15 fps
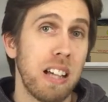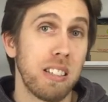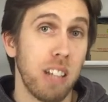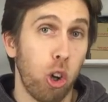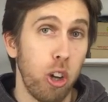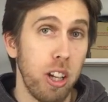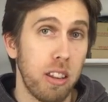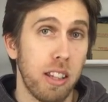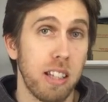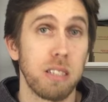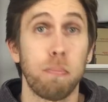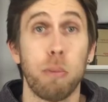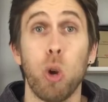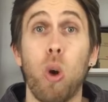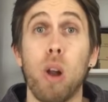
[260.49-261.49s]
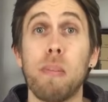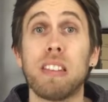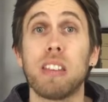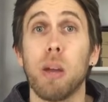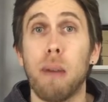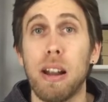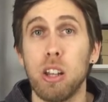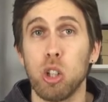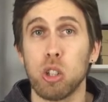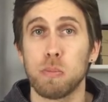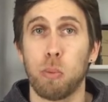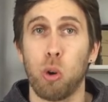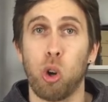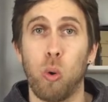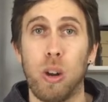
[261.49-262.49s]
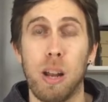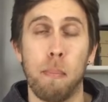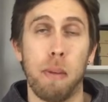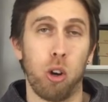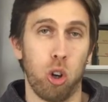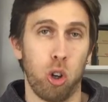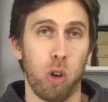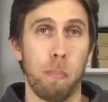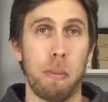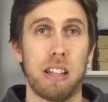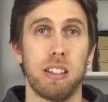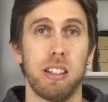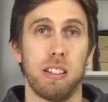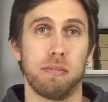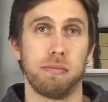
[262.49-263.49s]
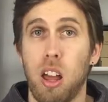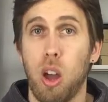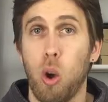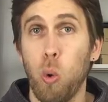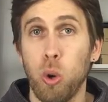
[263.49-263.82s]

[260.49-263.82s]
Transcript: a bit selfish but valid about how good is it to share.